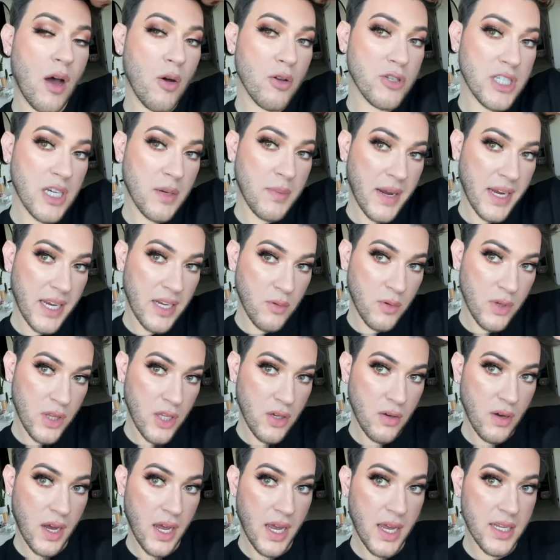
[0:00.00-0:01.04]
I'll check back in with
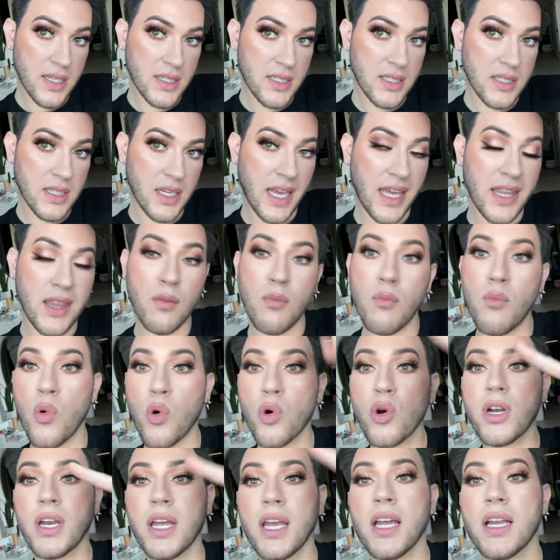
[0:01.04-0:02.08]
you guys in the
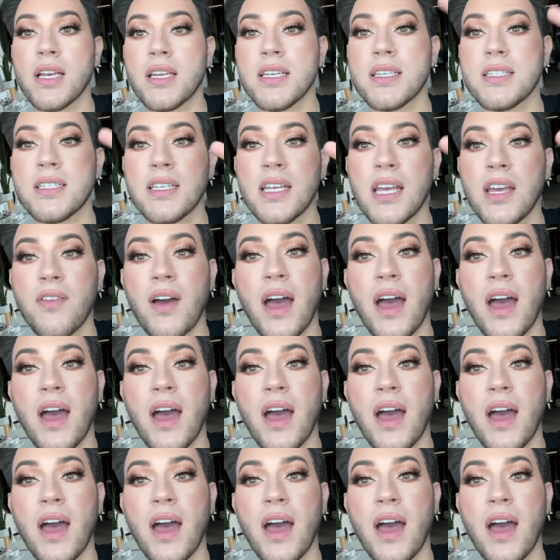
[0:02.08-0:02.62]
morning to see if